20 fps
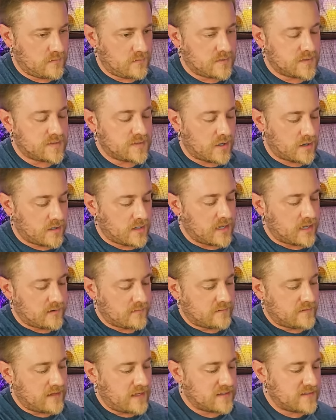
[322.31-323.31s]
Start again.
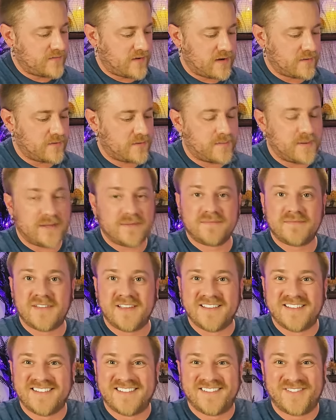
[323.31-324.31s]
That's fine with me.
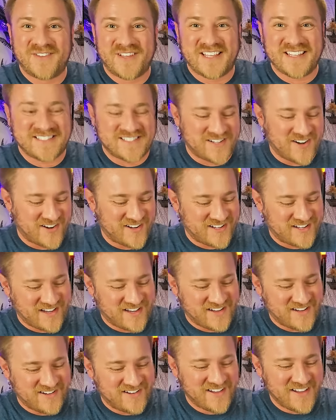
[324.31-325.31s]
We can start
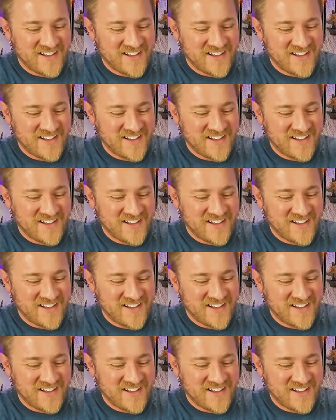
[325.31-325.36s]
again.